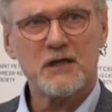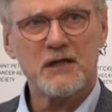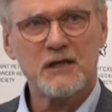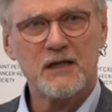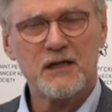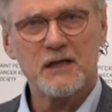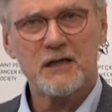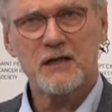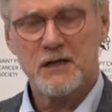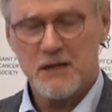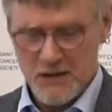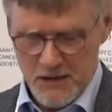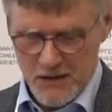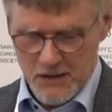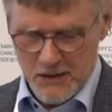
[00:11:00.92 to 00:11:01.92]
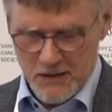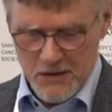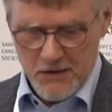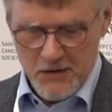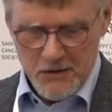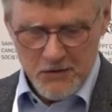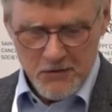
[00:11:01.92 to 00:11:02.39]
and then
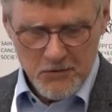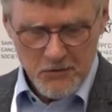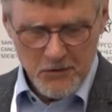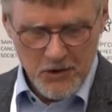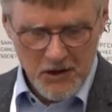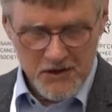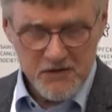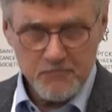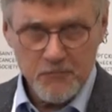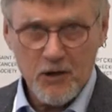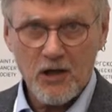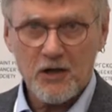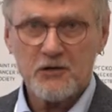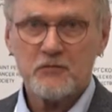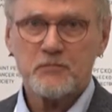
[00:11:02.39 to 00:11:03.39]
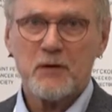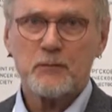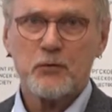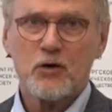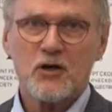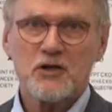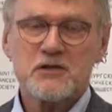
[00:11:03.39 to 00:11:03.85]
large part of the
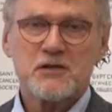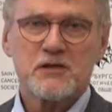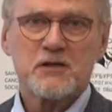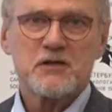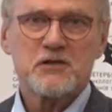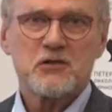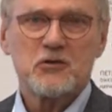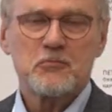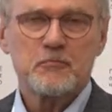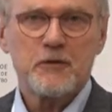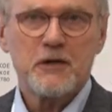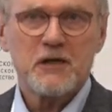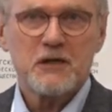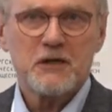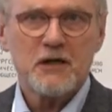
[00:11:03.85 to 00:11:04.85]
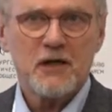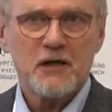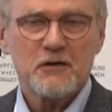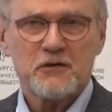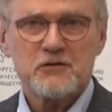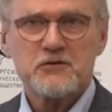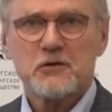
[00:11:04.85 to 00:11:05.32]
population is completely
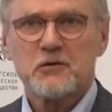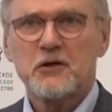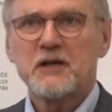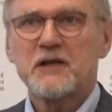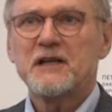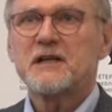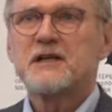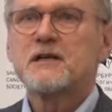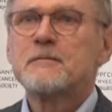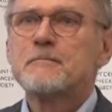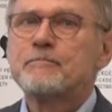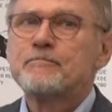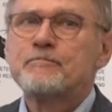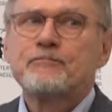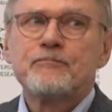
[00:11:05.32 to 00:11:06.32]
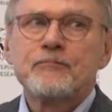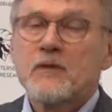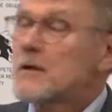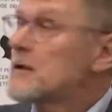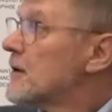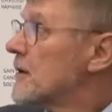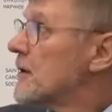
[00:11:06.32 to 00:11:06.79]
underscreened.
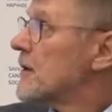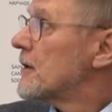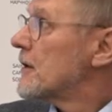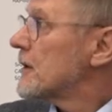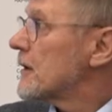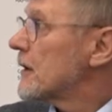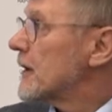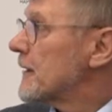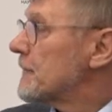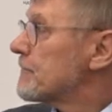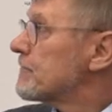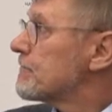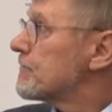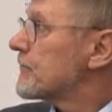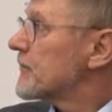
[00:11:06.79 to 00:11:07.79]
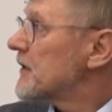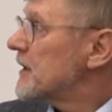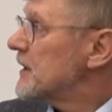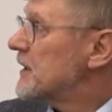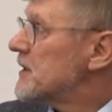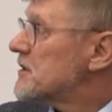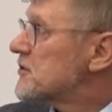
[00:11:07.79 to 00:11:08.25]
Uh,
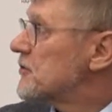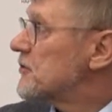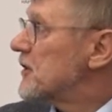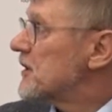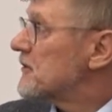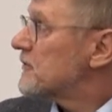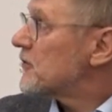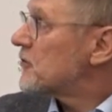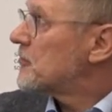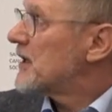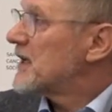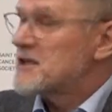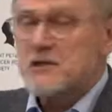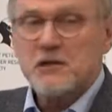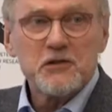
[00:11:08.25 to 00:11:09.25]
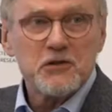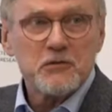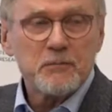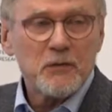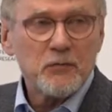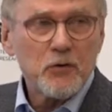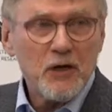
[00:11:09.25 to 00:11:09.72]
it is good information to
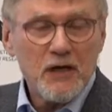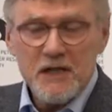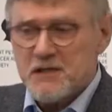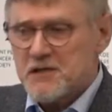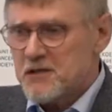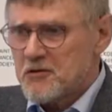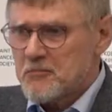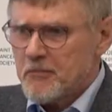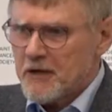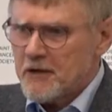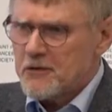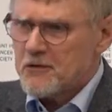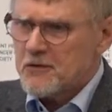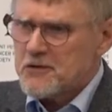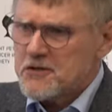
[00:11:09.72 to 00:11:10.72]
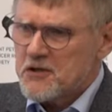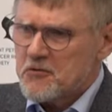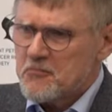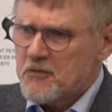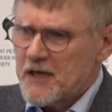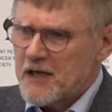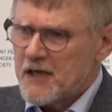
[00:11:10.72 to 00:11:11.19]
population, but also
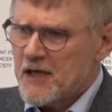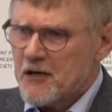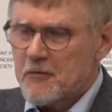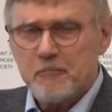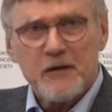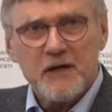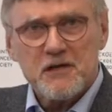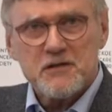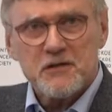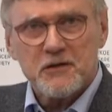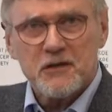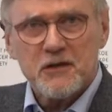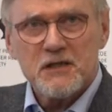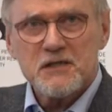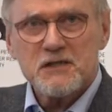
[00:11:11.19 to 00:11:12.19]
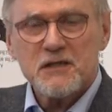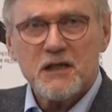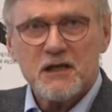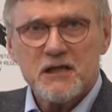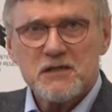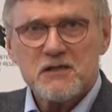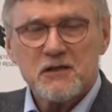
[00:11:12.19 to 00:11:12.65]
medical personnel is
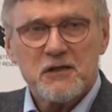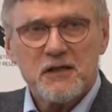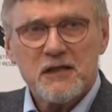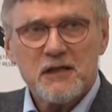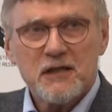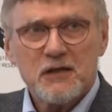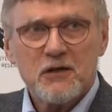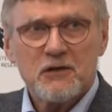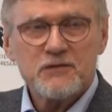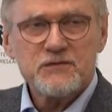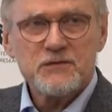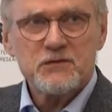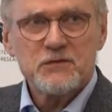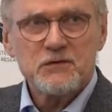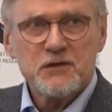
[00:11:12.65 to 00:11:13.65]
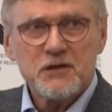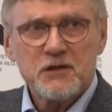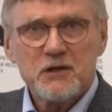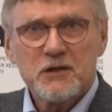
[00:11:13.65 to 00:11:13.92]
that is the key. Often the